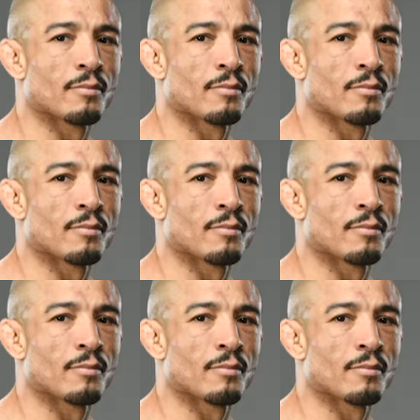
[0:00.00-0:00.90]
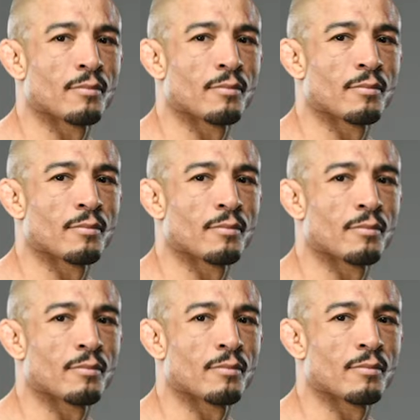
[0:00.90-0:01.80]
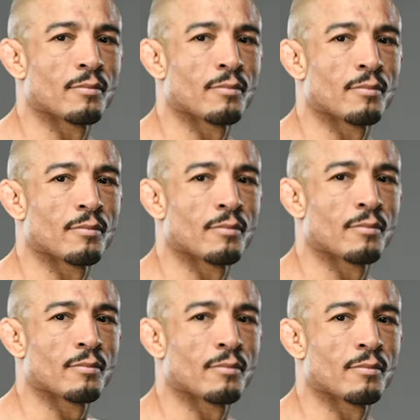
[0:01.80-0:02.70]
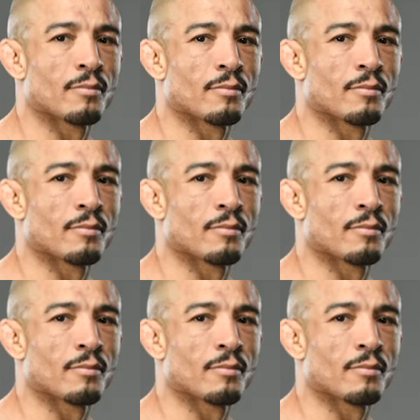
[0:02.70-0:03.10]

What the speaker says: No words are spoken by the person on screen.